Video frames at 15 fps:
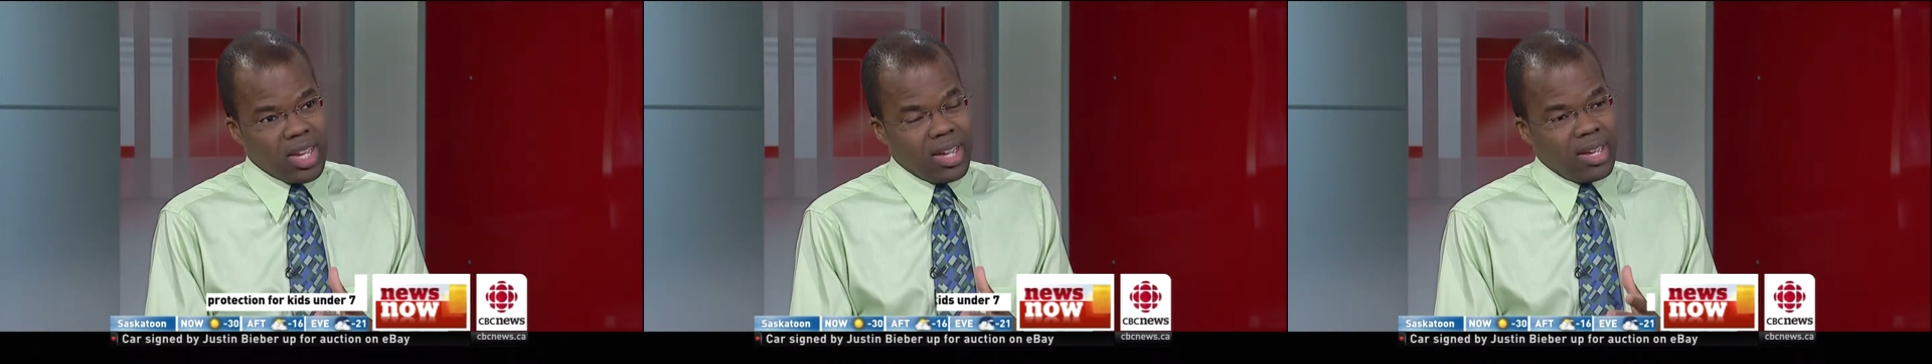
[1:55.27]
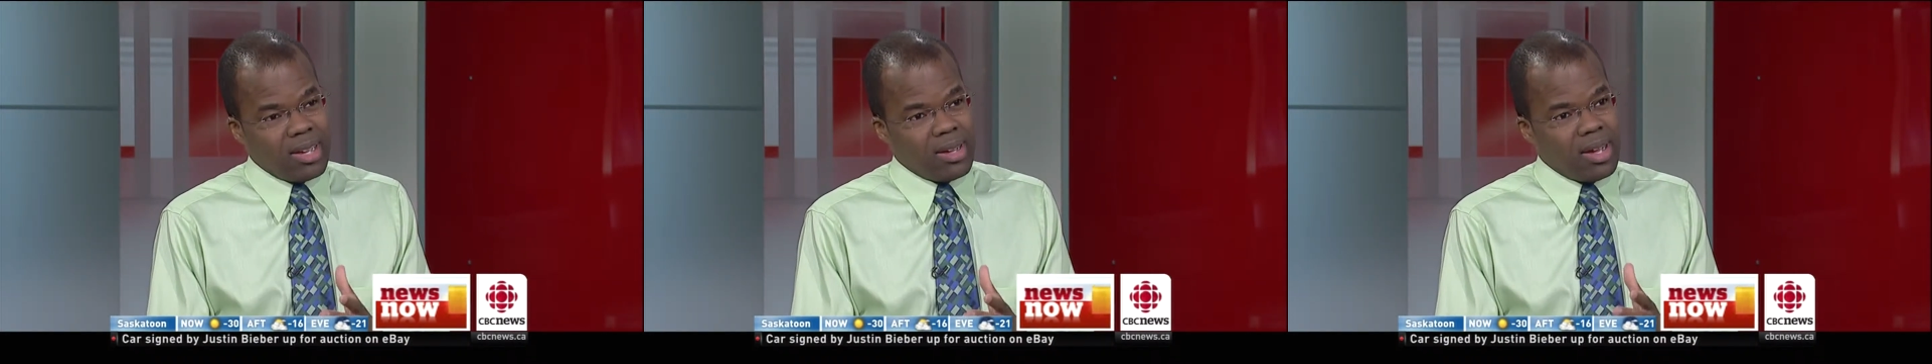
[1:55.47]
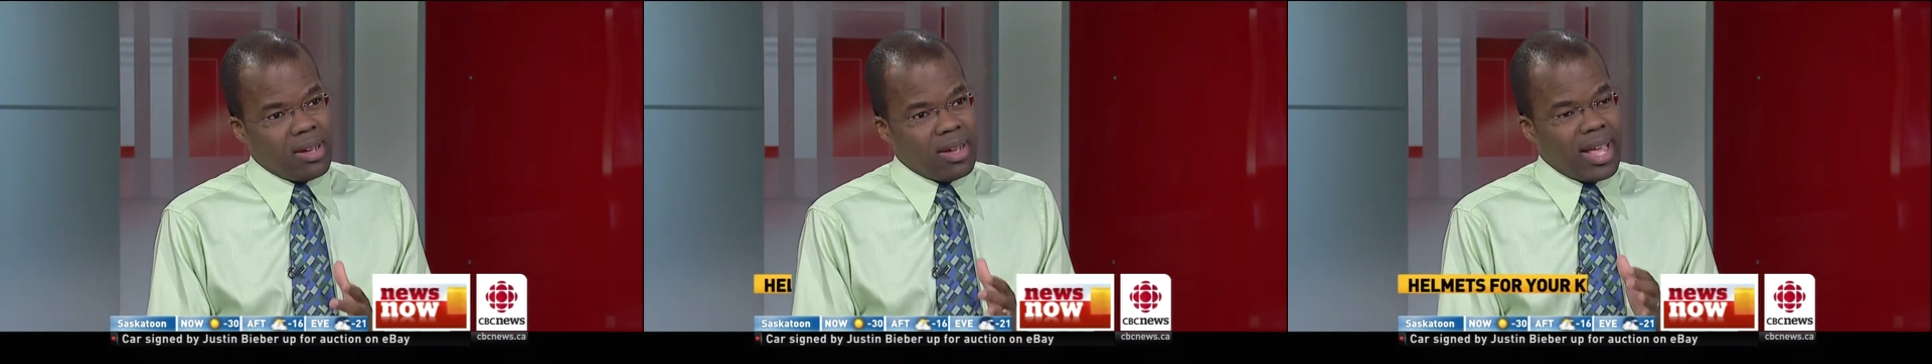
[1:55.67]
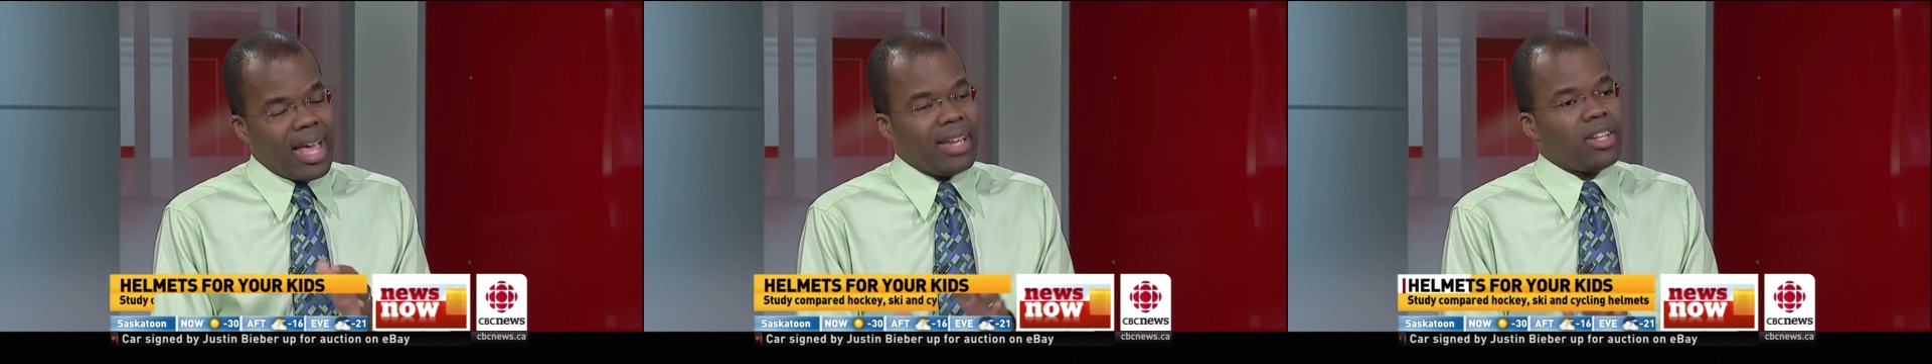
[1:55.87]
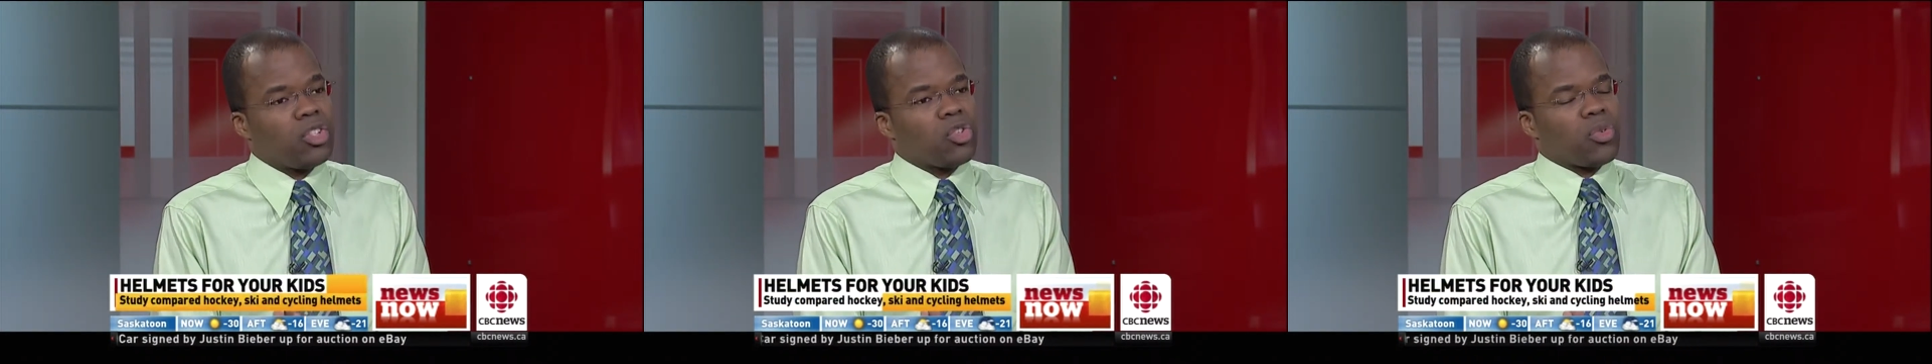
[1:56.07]
a
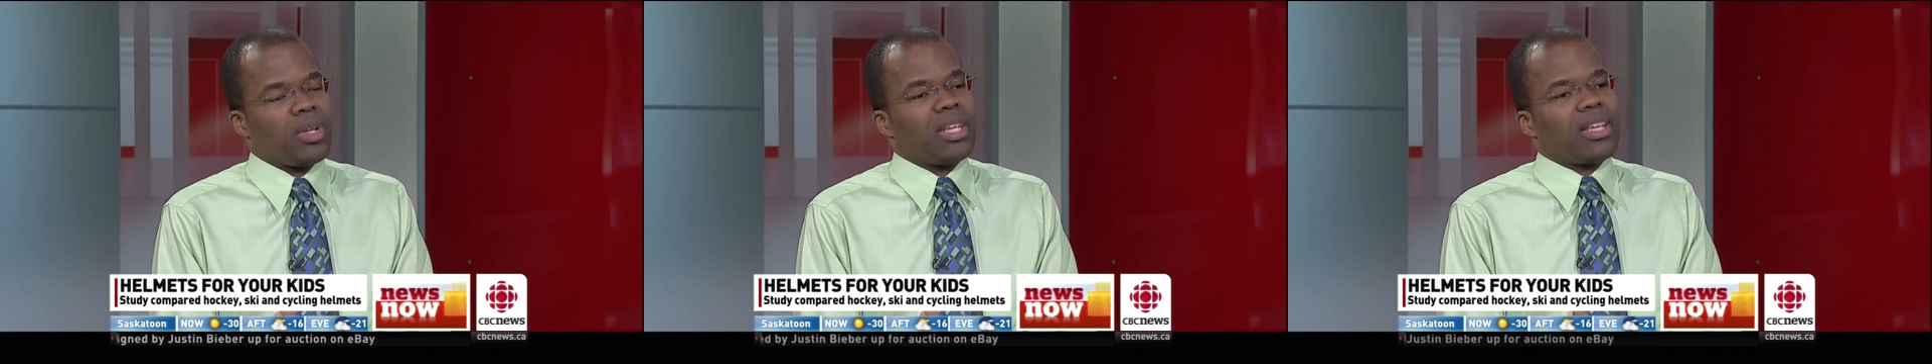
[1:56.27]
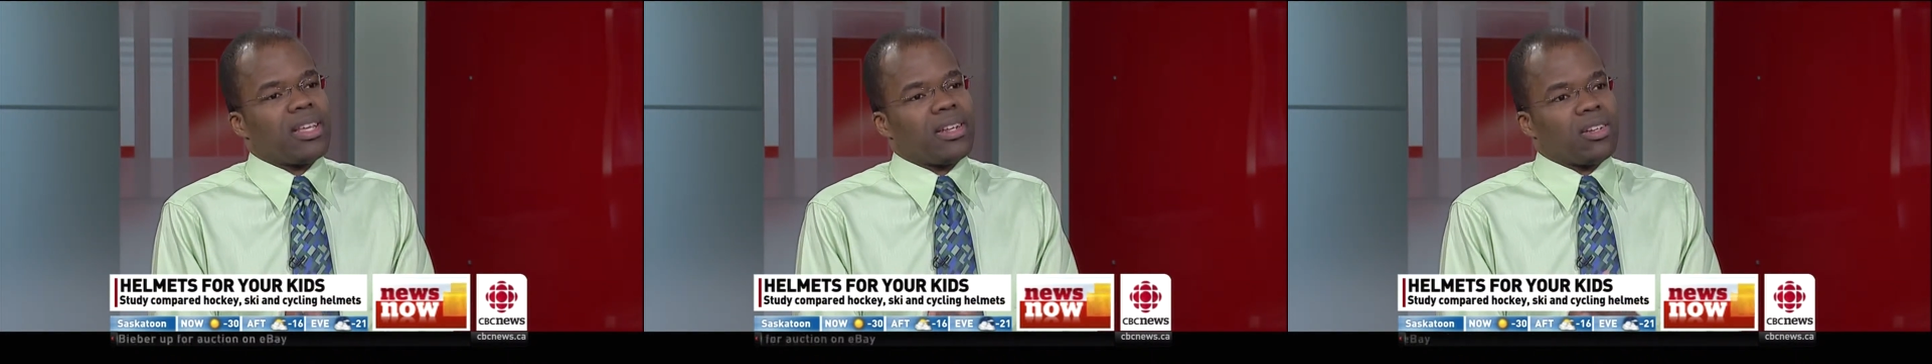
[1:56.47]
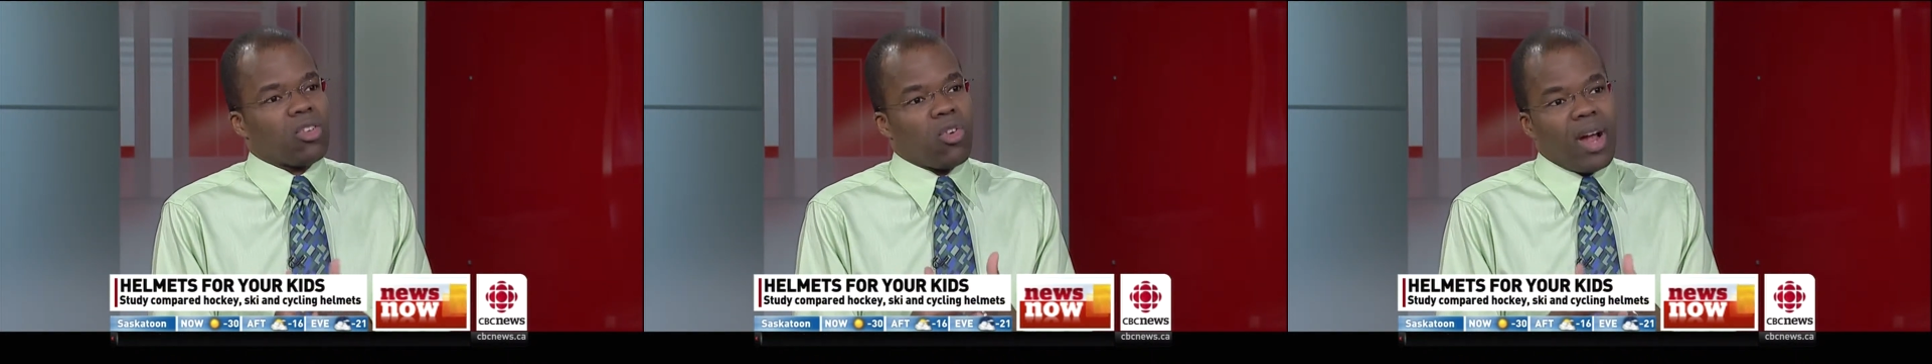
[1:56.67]
head injury can